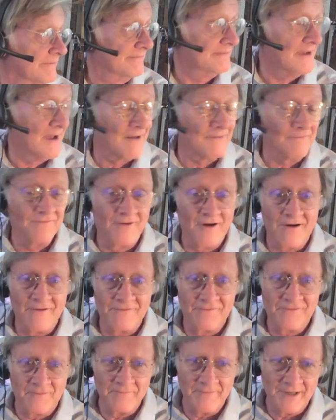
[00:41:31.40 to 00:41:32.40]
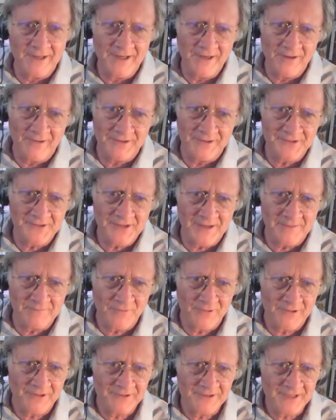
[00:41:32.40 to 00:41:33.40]
not far from me here in San
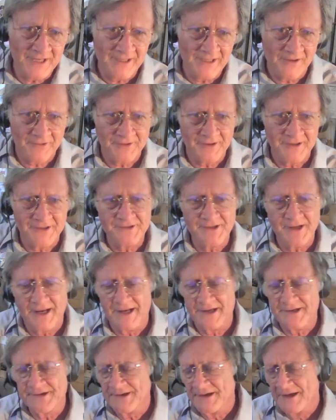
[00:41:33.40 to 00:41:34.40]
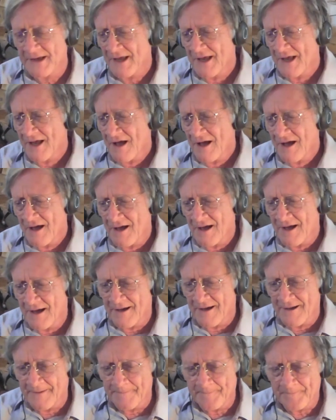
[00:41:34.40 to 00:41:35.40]
Bernardino these days.
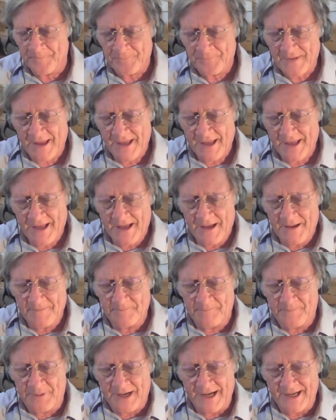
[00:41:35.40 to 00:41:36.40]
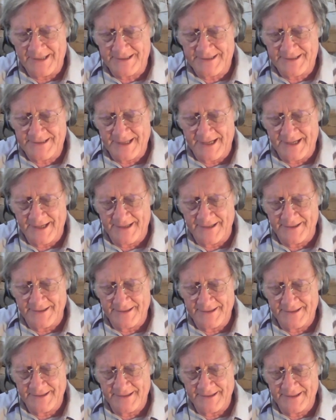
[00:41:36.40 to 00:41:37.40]
Um, but uh,
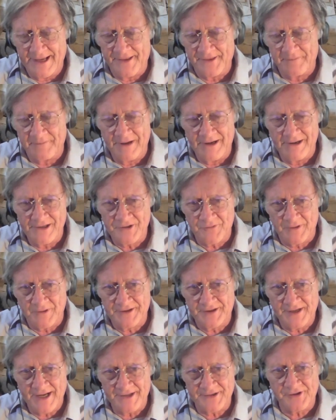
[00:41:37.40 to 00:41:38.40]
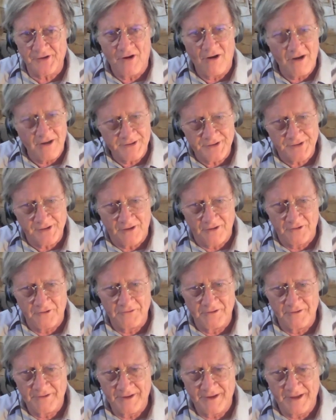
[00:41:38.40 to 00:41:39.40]
yeah, the marriage with Tess
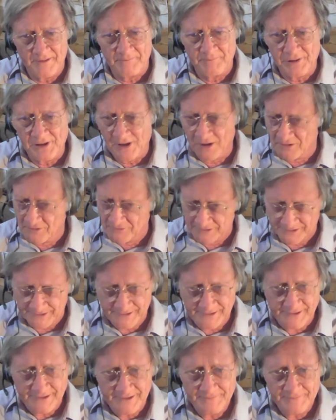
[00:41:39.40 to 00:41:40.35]
also imploded,